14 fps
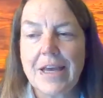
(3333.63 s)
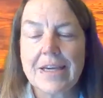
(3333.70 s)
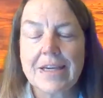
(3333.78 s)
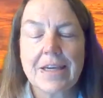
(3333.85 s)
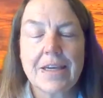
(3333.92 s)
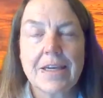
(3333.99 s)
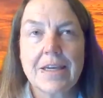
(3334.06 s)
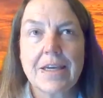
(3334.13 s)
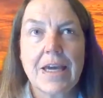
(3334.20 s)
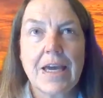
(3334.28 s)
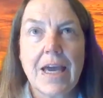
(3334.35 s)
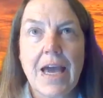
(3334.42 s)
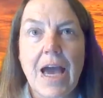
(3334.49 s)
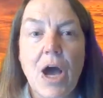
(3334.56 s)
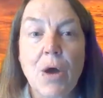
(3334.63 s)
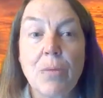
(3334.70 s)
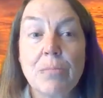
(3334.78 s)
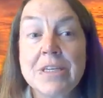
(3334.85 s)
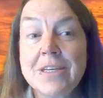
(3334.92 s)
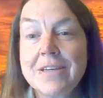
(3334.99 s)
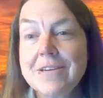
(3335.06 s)
like how
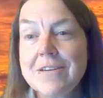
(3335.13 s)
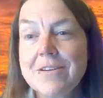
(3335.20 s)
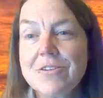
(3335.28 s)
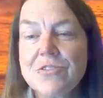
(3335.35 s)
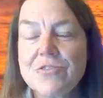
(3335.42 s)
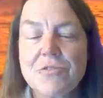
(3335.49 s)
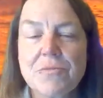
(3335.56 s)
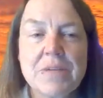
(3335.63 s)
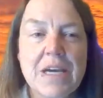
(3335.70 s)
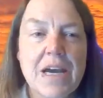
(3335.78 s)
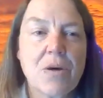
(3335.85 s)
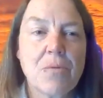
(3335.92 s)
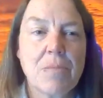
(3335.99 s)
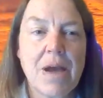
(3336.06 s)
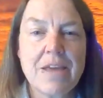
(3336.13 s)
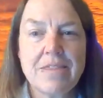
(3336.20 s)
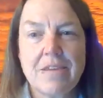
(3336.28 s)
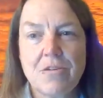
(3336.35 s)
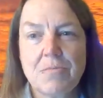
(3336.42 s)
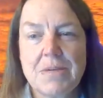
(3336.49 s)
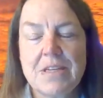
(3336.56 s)
many years from now
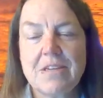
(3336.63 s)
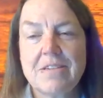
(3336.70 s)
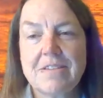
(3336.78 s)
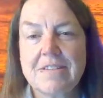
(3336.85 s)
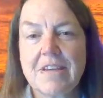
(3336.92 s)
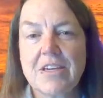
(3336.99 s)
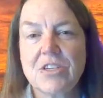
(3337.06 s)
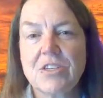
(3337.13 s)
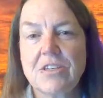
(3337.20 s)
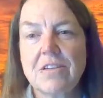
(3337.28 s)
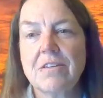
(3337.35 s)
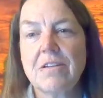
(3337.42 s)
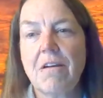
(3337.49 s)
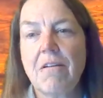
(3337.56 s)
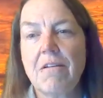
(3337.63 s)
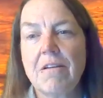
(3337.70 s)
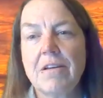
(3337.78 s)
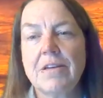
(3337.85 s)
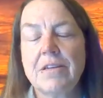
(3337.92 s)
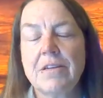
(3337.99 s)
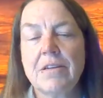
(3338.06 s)
might there be a discussion
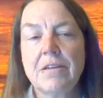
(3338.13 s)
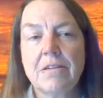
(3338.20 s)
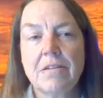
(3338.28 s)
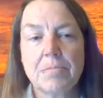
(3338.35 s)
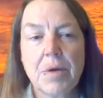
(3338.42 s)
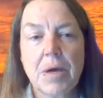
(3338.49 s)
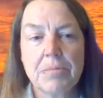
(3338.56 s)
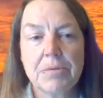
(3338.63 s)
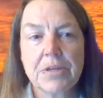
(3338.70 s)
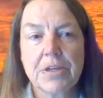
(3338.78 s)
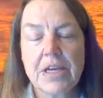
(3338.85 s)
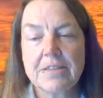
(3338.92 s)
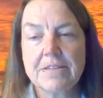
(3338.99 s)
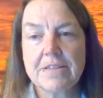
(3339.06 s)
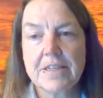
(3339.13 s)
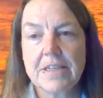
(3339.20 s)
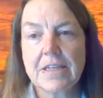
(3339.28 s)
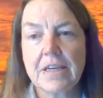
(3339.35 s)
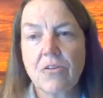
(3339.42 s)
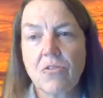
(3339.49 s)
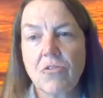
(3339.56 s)
on public
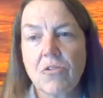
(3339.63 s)
hunting,